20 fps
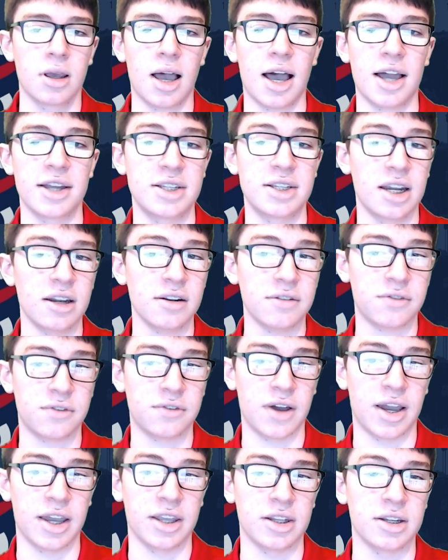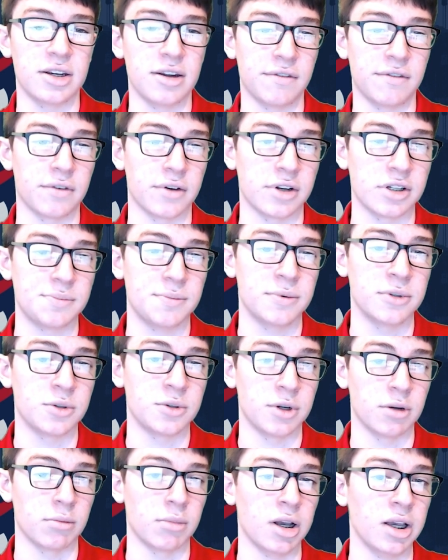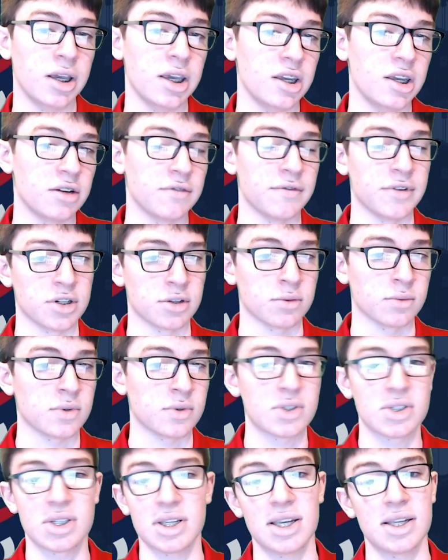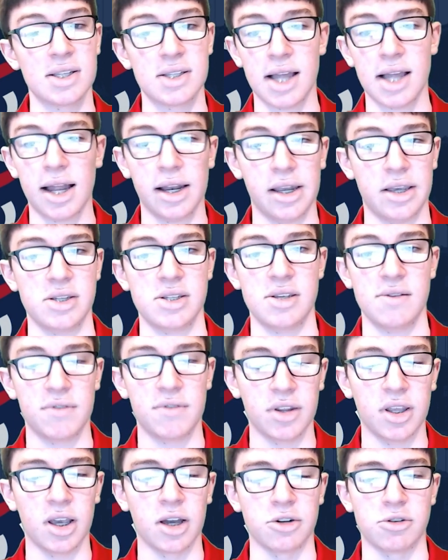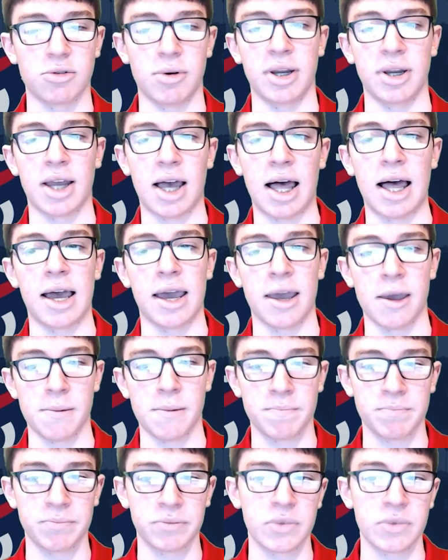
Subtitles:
identifying the difference between monkey individuals is not easy for the untrained eye.